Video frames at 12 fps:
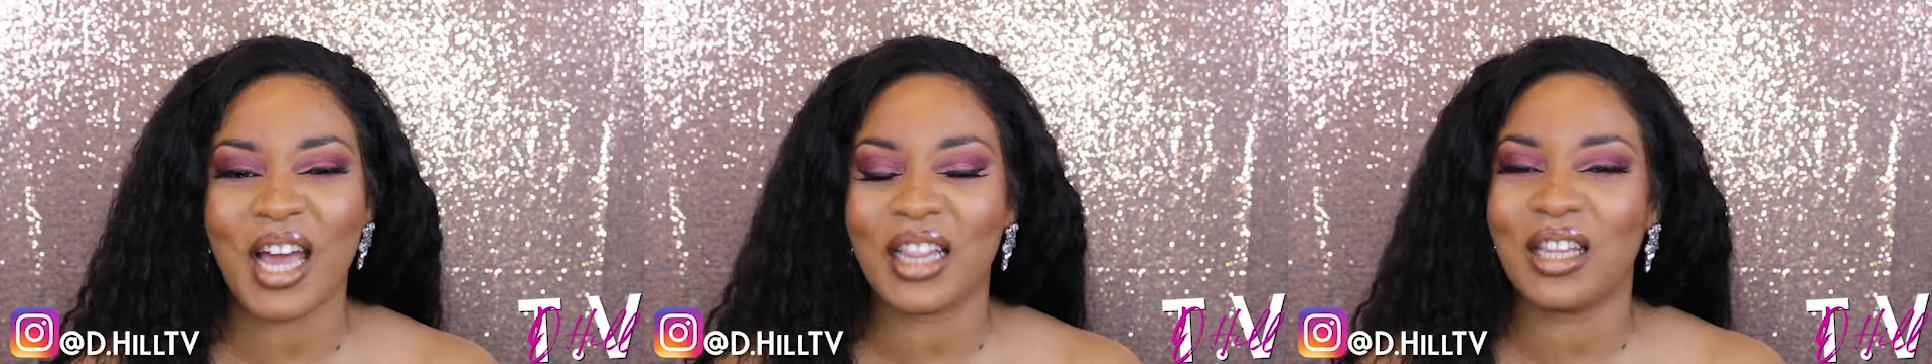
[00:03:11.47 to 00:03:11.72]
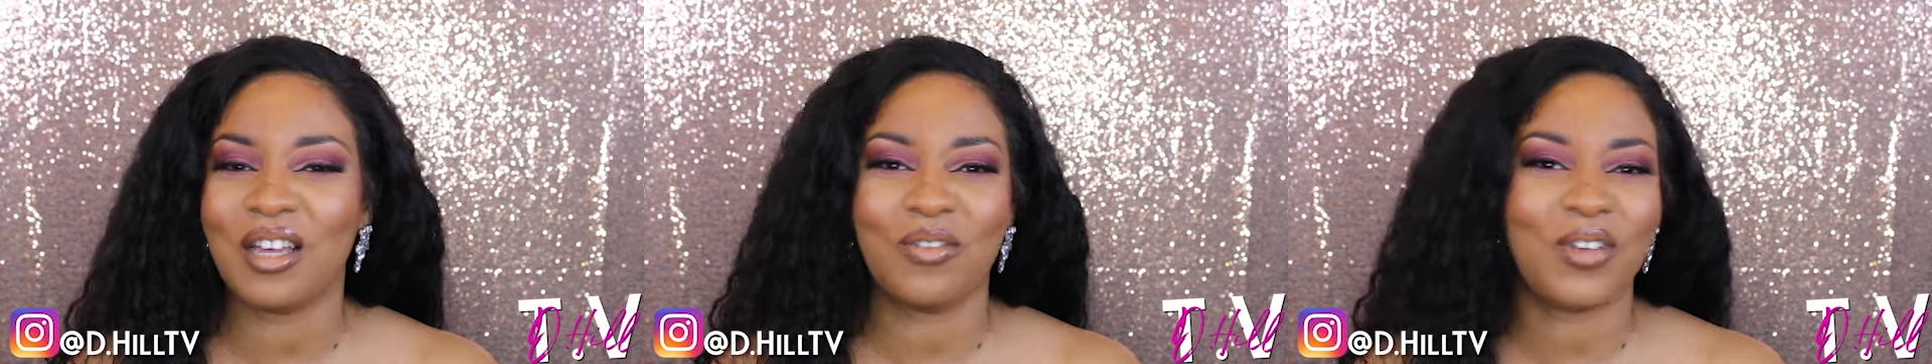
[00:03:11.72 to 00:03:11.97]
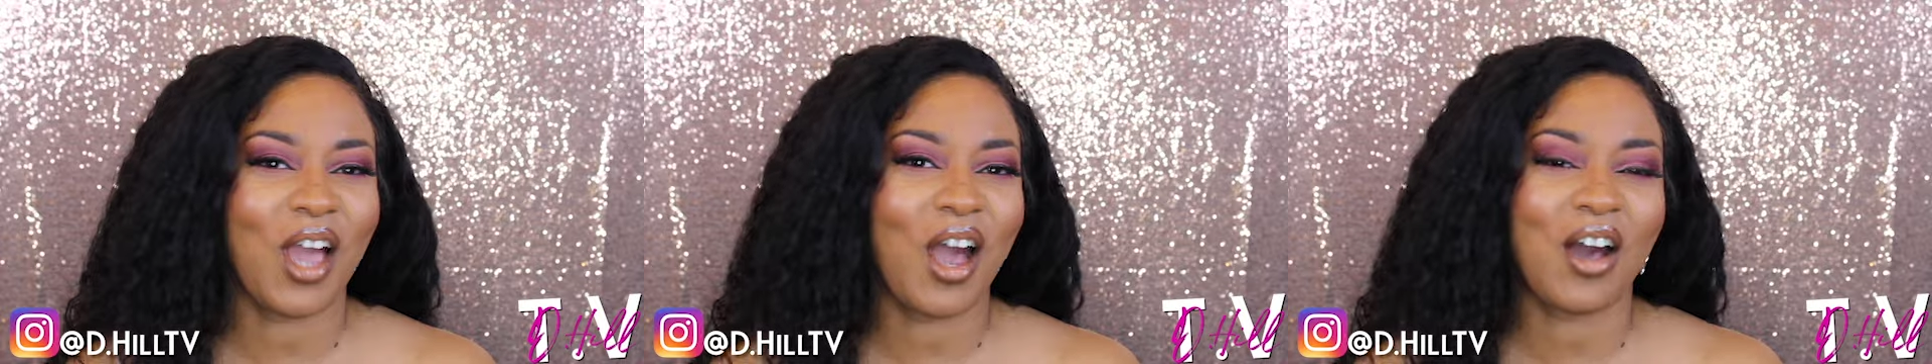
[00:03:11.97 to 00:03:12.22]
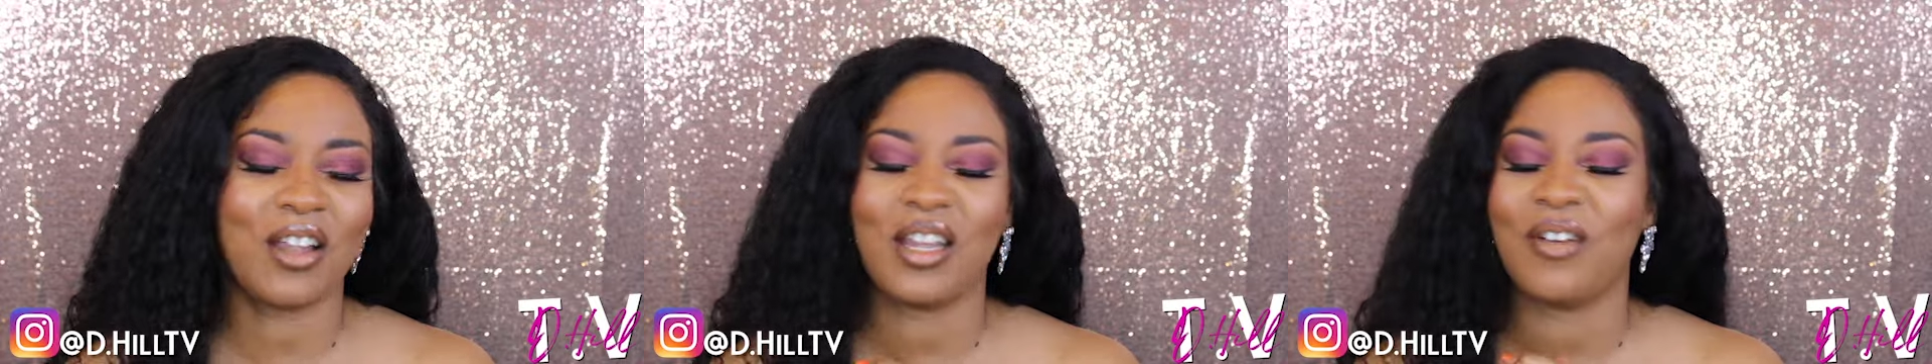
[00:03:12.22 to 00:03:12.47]
I love
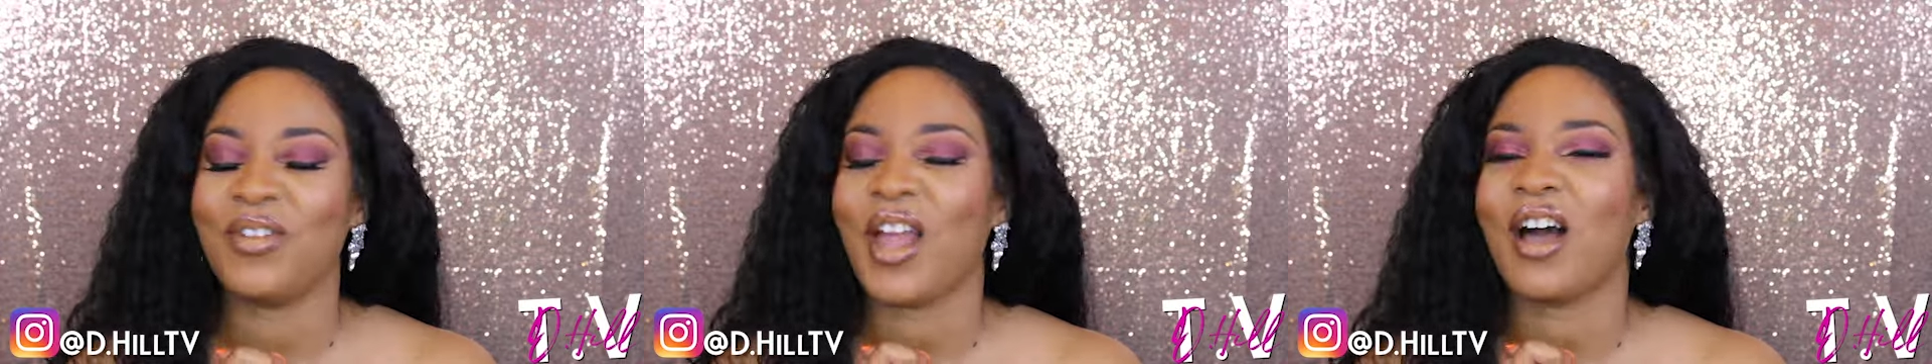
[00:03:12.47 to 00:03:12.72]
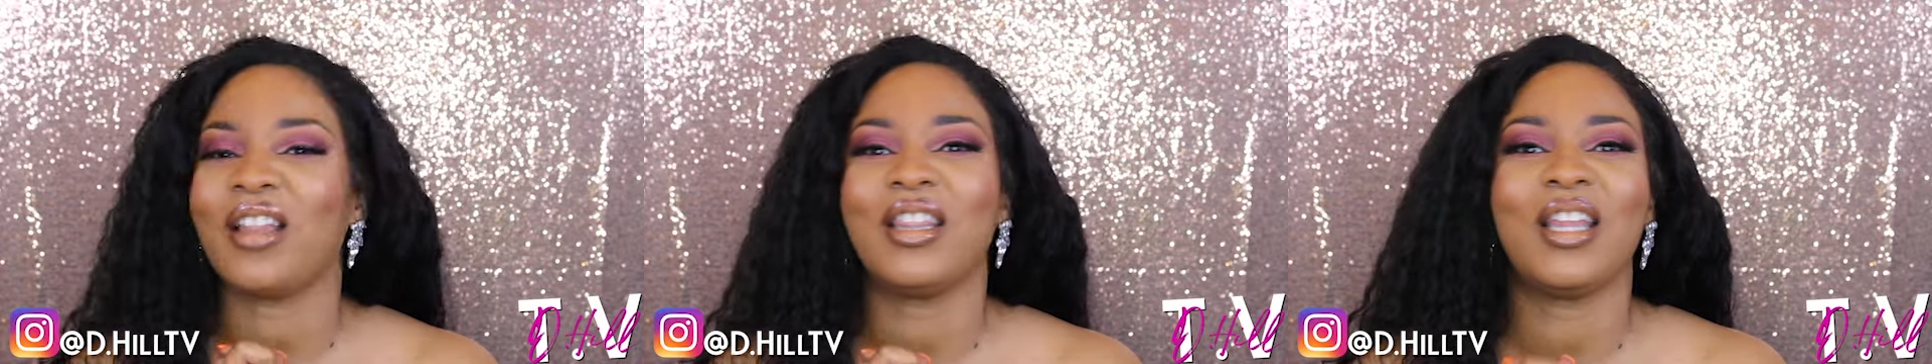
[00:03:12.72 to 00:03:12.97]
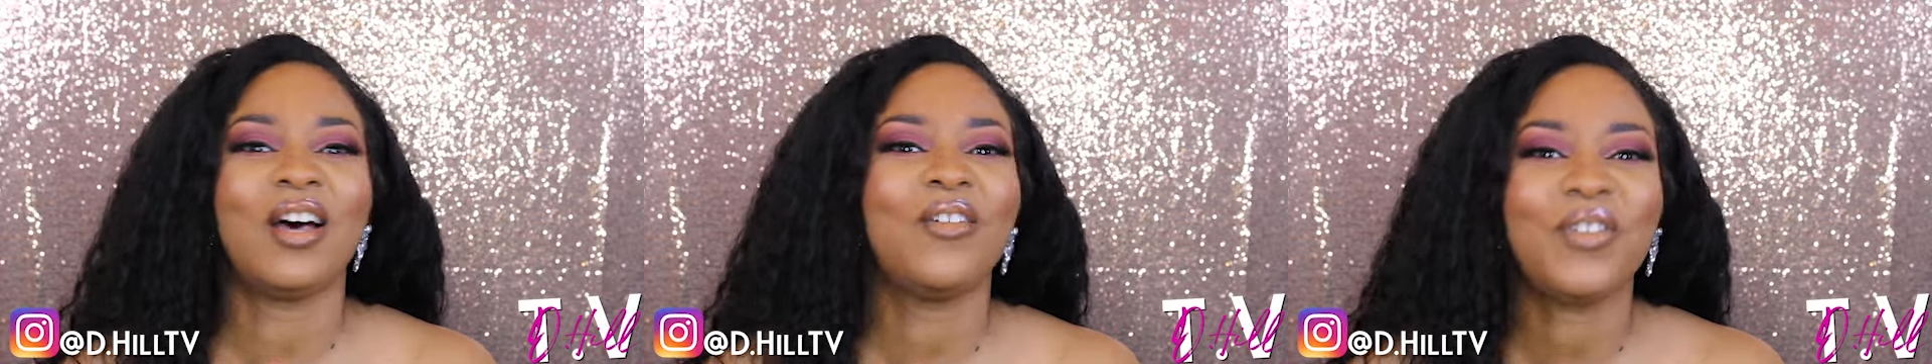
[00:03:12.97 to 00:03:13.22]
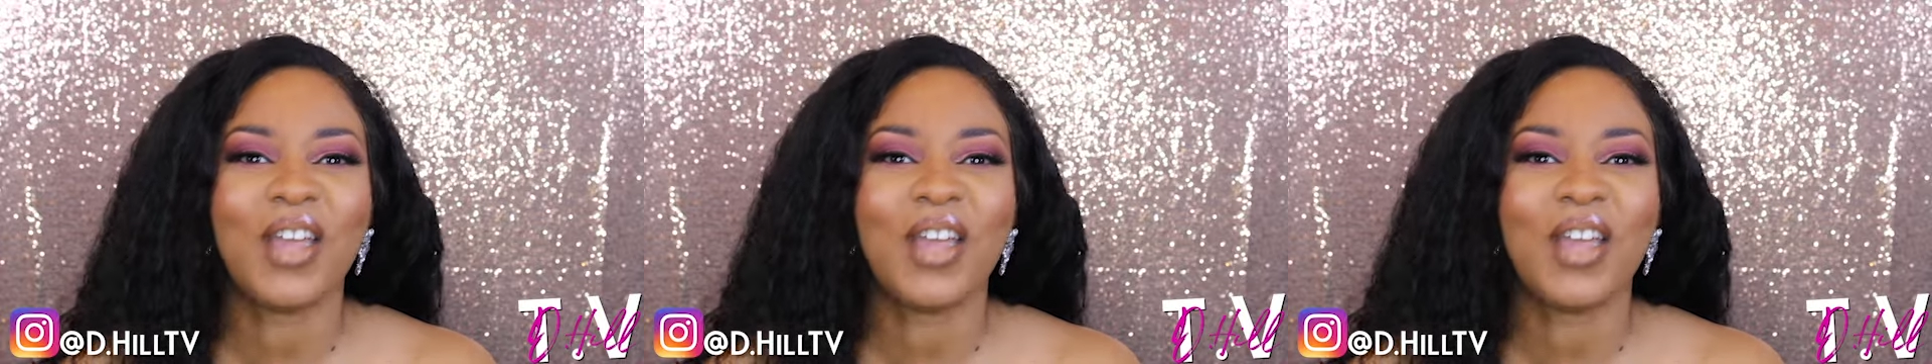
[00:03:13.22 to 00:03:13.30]
y'all, love y'all, love